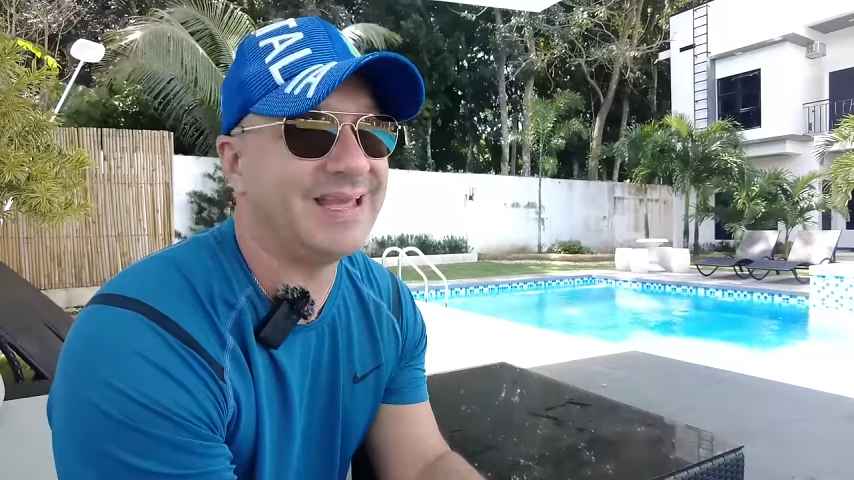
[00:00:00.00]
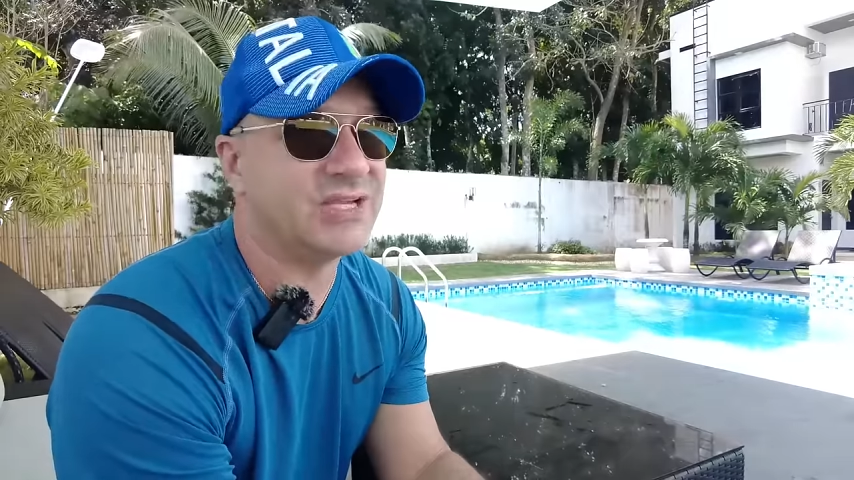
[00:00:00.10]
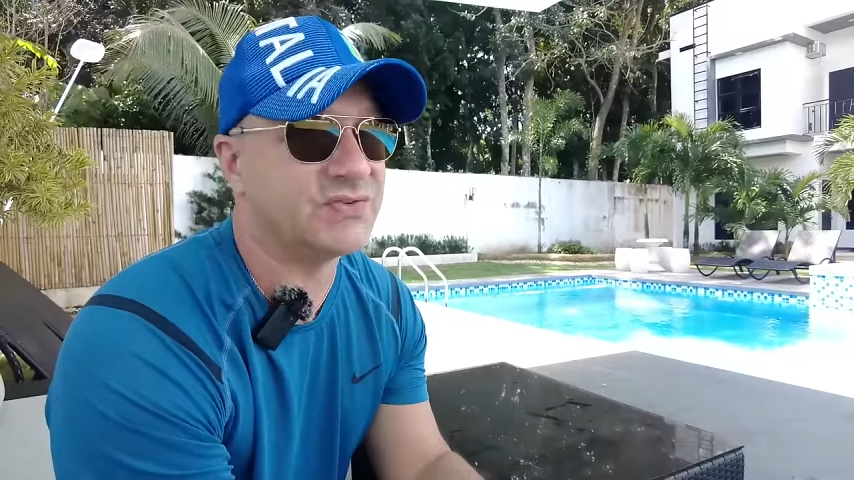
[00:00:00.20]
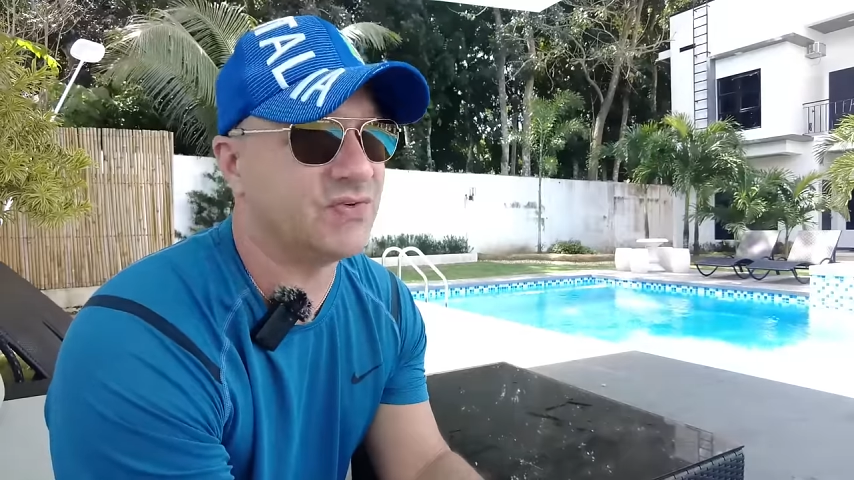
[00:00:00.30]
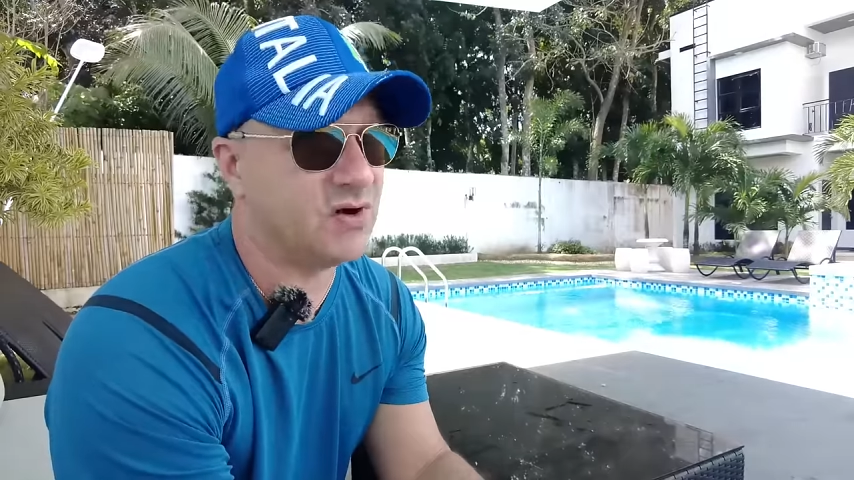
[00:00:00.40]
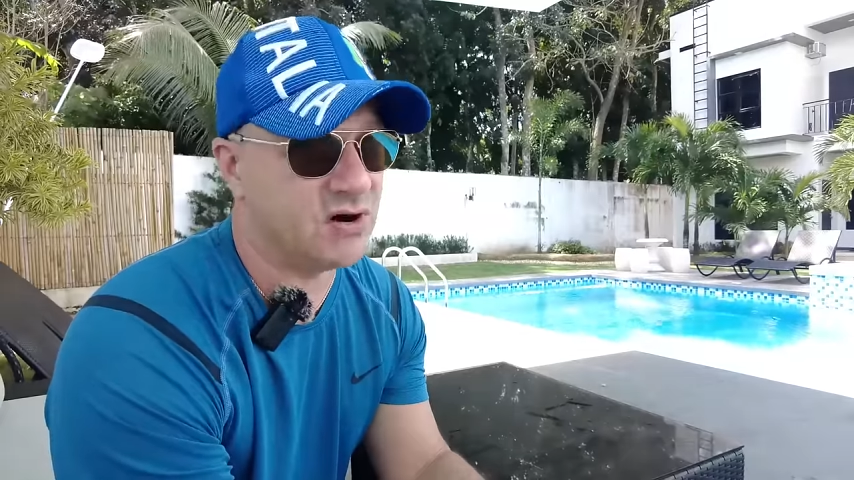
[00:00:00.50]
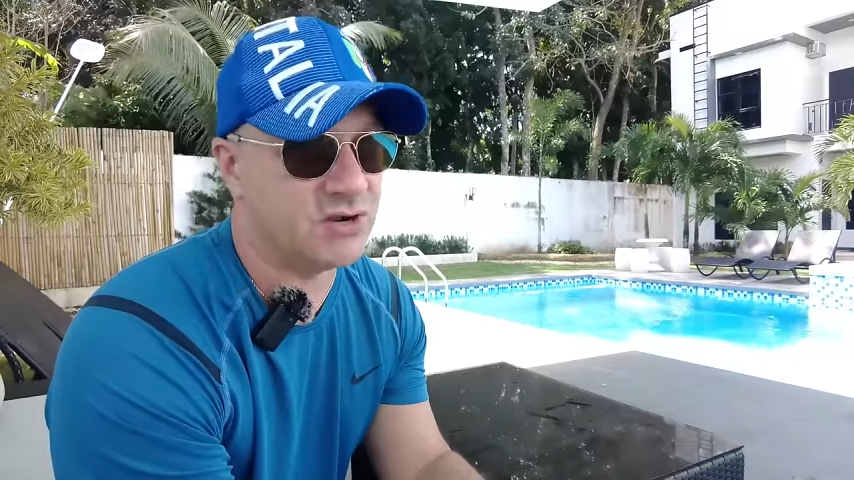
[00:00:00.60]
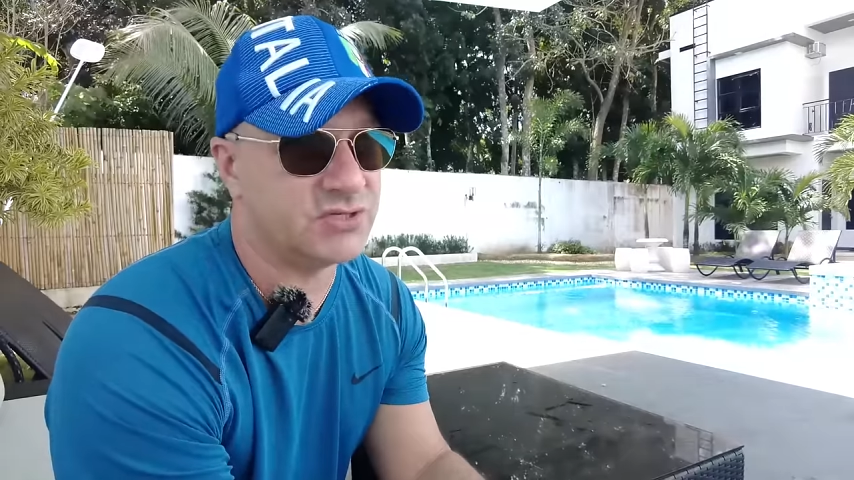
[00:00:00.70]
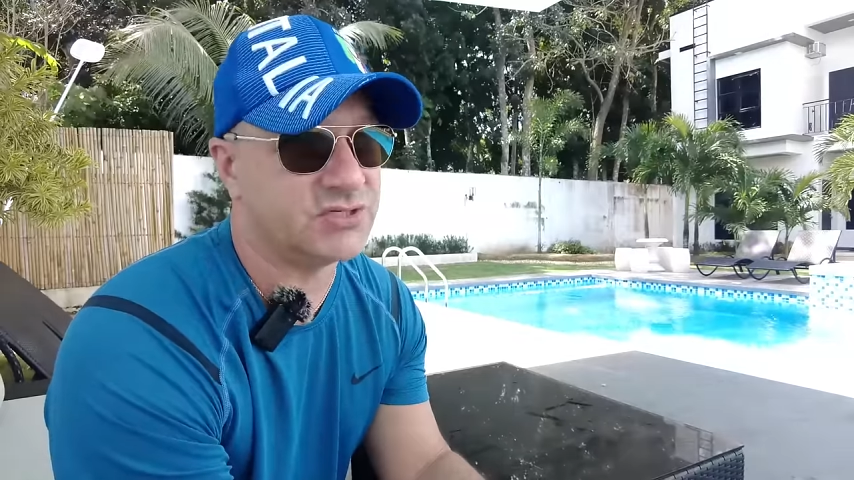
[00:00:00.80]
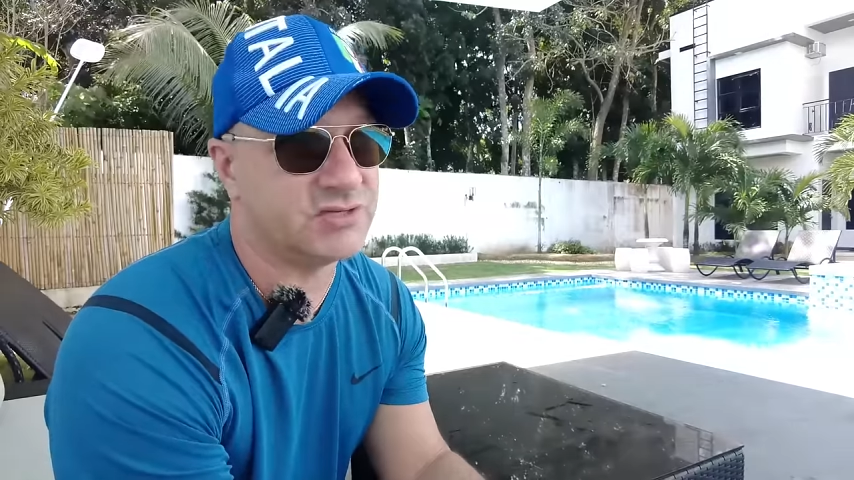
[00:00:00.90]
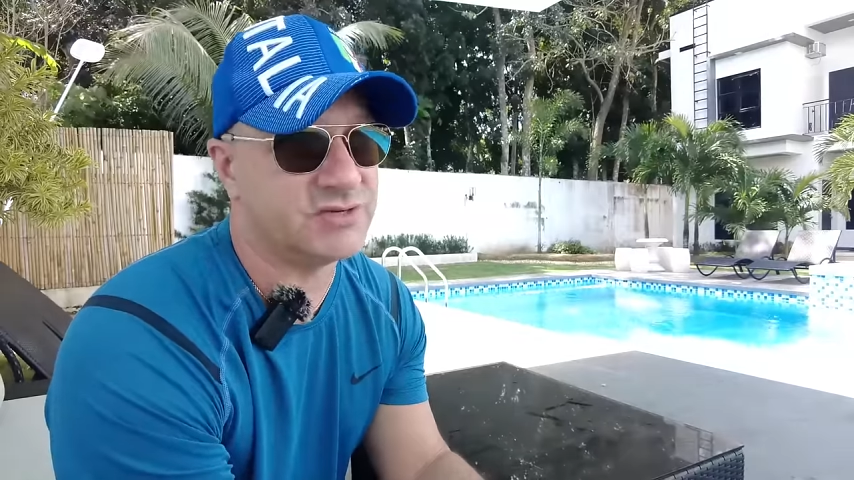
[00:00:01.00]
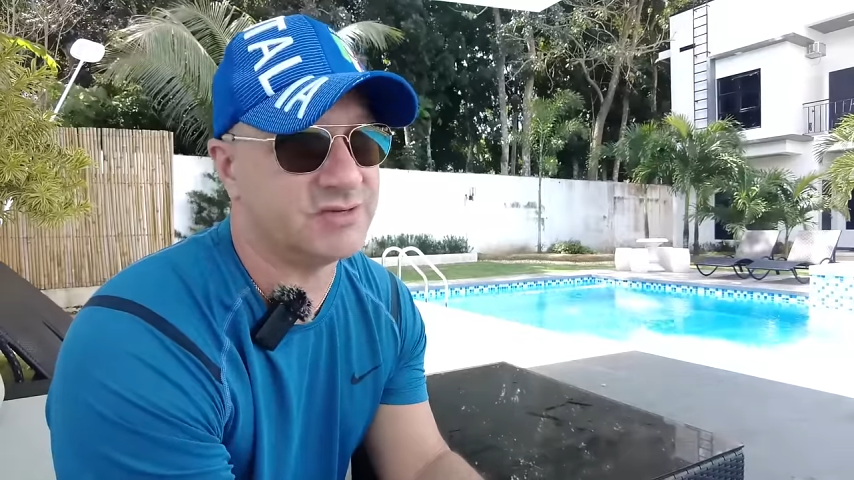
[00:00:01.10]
as far as,